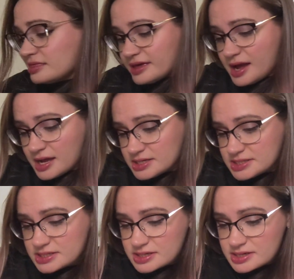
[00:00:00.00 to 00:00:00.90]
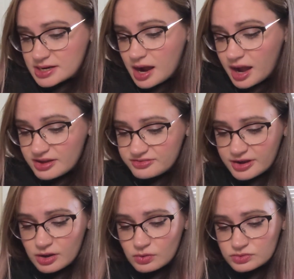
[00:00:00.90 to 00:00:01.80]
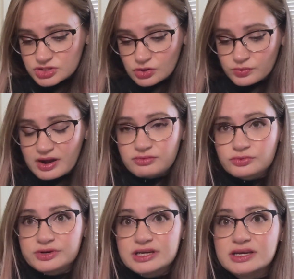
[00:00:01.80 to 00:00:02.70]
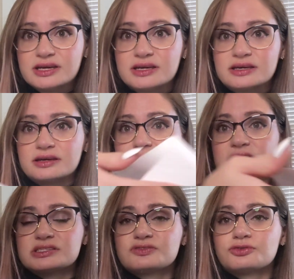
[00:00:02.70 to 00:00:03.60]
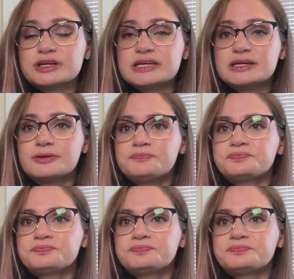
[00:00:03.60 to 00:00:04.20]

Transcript: that I found on Ravelry. It's free